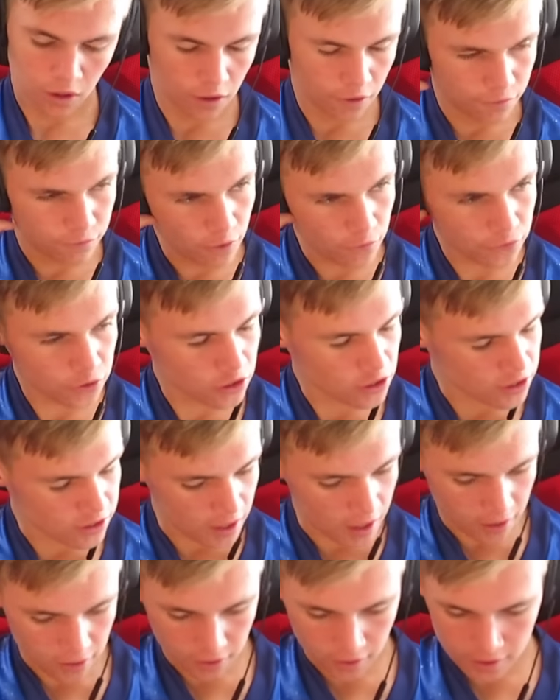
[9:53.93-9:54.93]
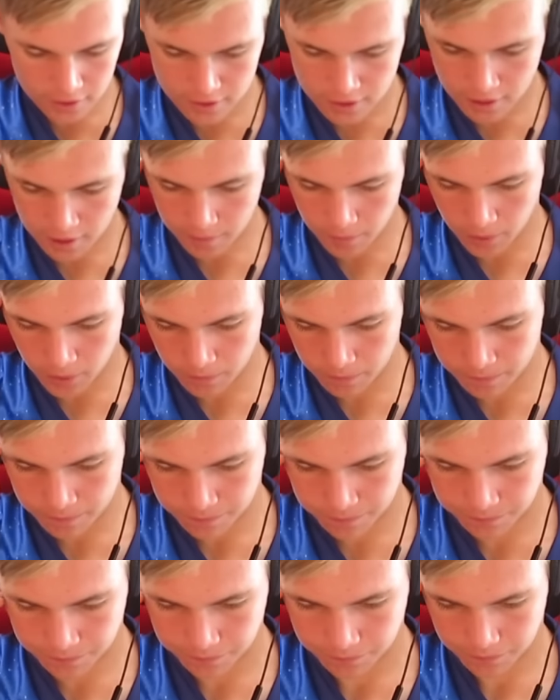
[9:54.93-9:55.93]
Top future star, guys, come on.
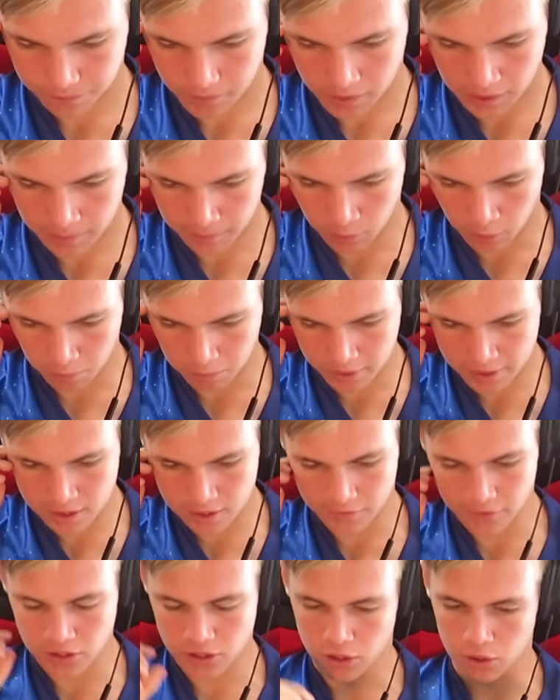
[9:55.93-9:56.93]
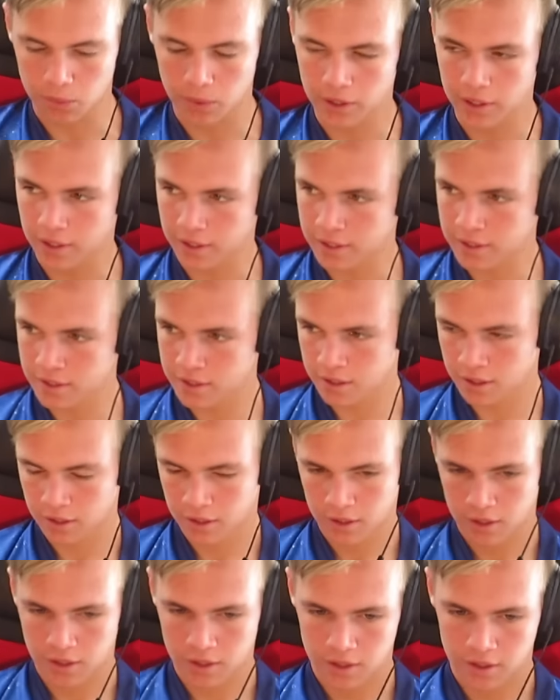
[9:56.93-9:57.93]
Come on, please give us a good one at least.
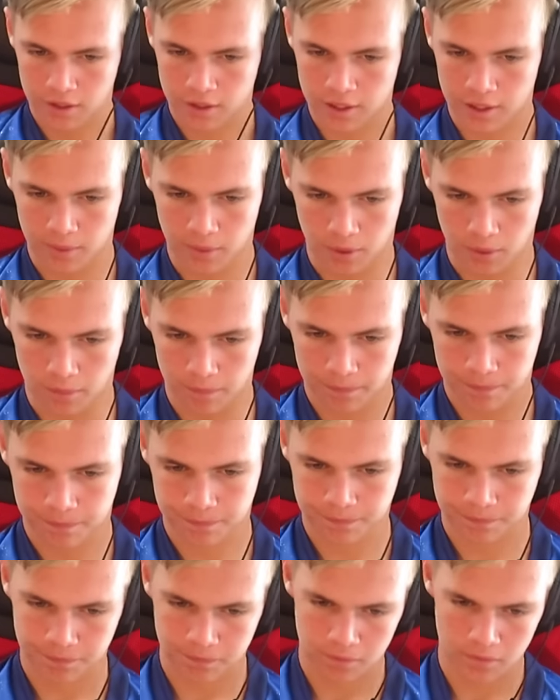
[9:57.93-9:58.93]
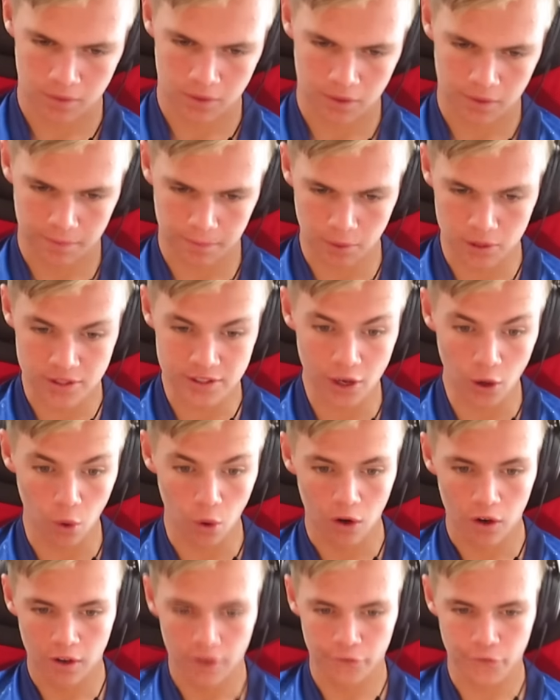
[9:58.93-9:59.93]
Come on. Brazil,
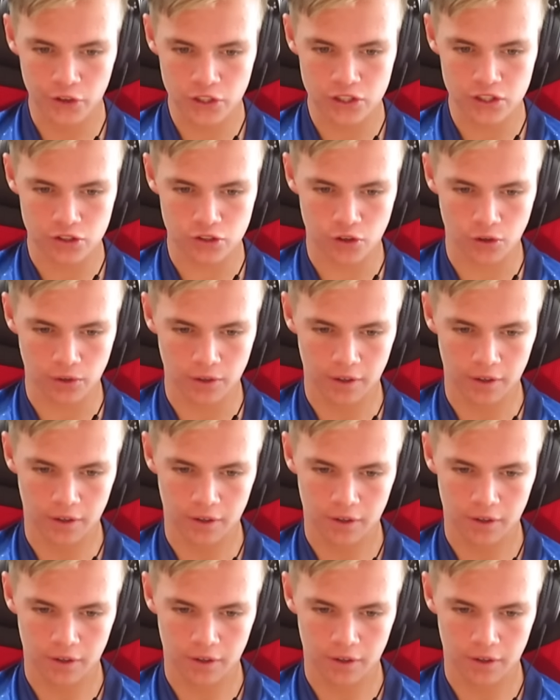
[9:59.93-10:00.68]
Vinicius Jr.